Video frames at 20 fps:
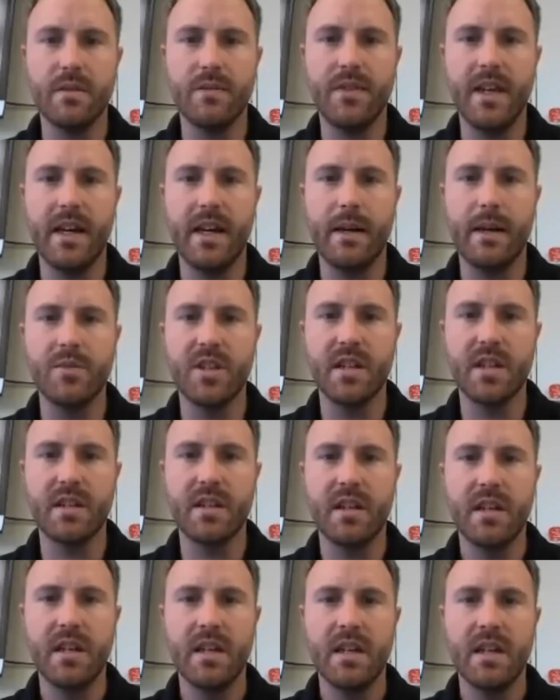of the
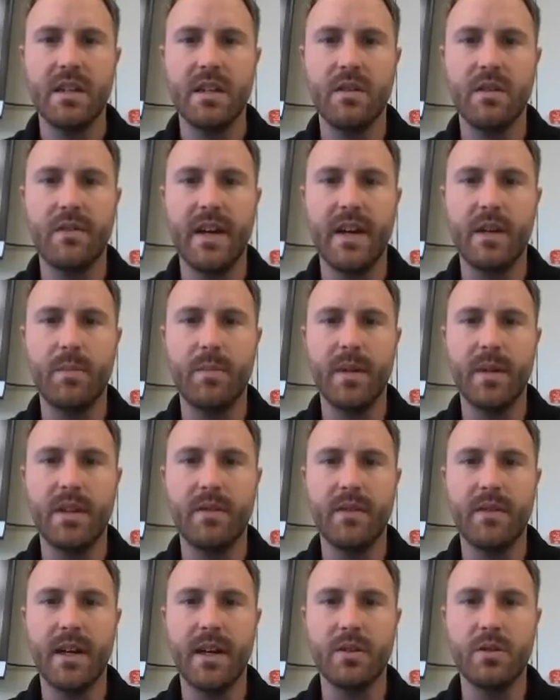object, divide it by
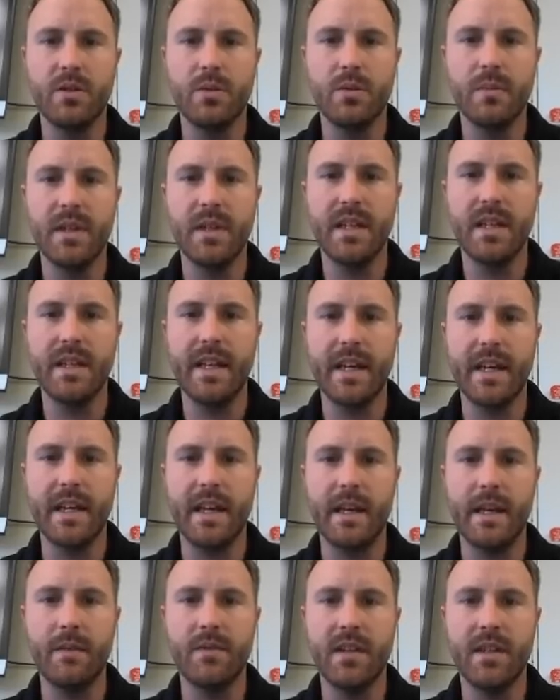the volume, and that
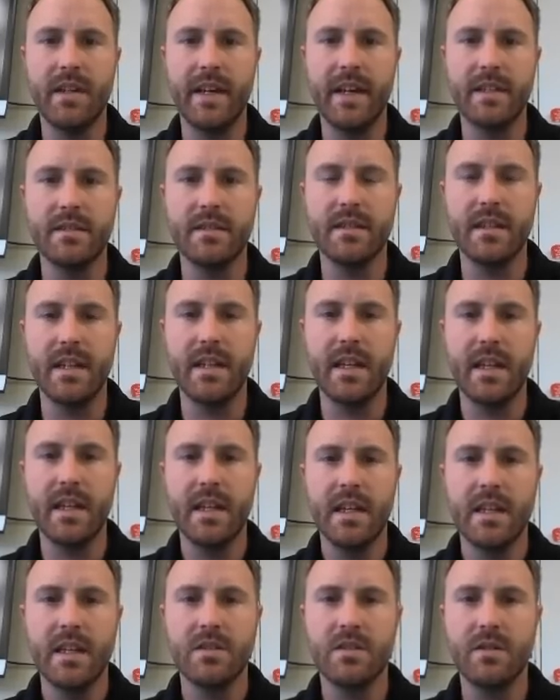gave the density.
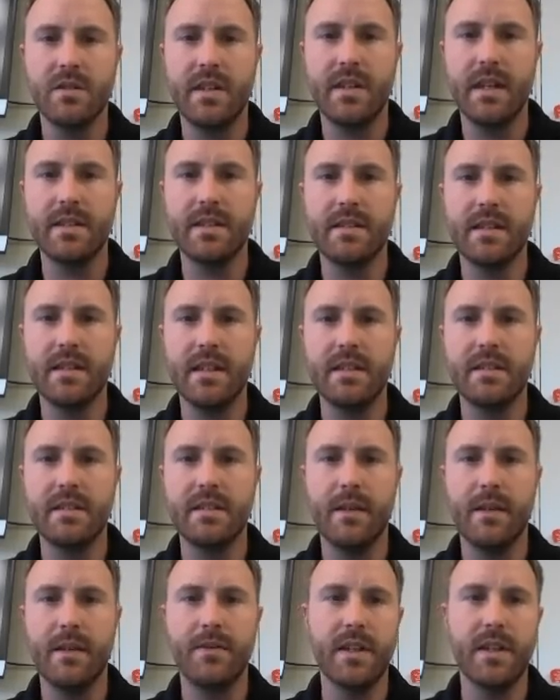So density's
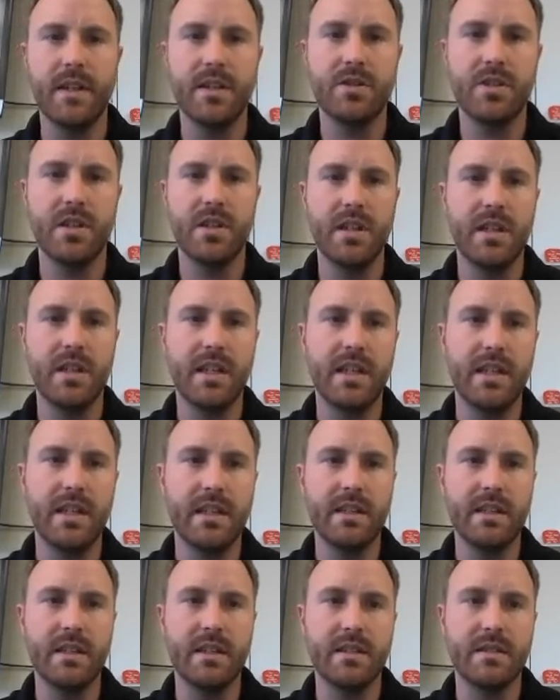definition
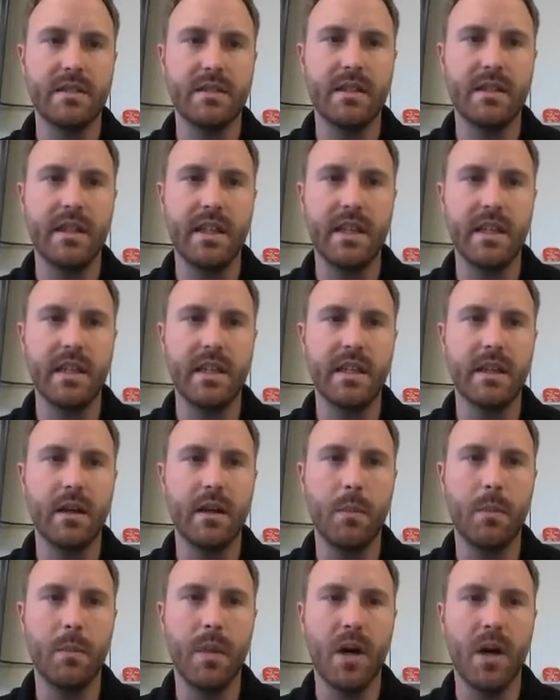is the
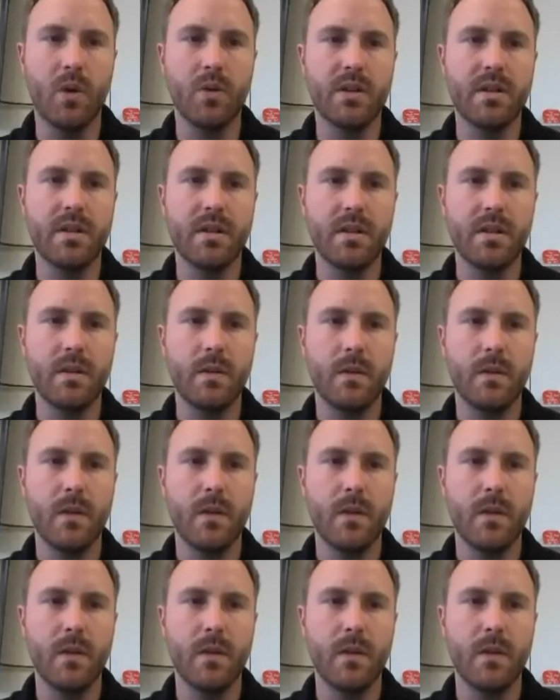amount